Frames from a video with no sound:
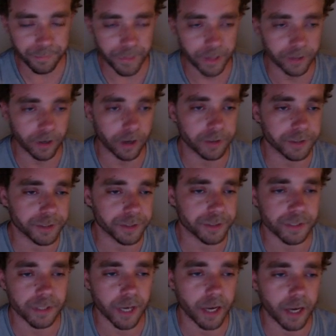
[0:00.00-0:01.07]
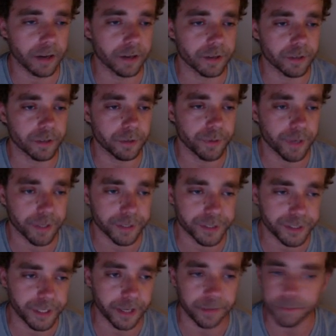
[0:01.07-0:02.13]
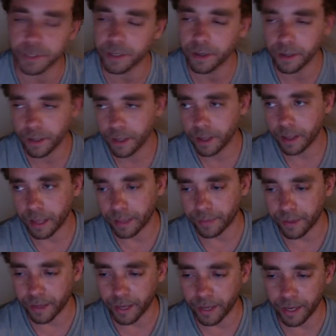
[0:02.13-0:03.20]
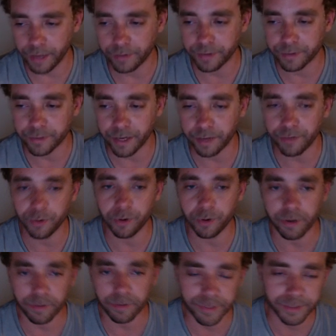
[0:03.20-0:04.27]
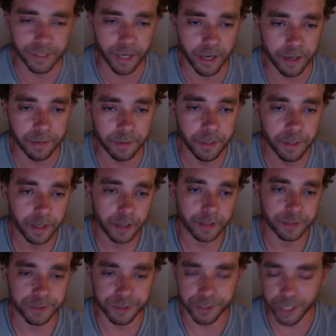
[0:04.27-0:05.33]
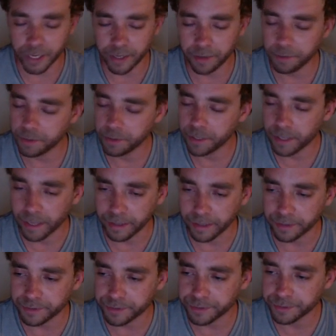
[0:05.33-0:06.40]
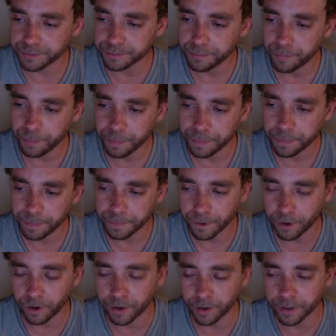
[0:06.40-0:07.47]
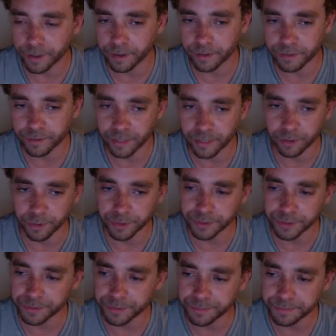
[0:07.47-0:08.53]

Dodgers not doing shit. And they had this guy, have you heard of this guy, Jay Hicks, on St. Louis?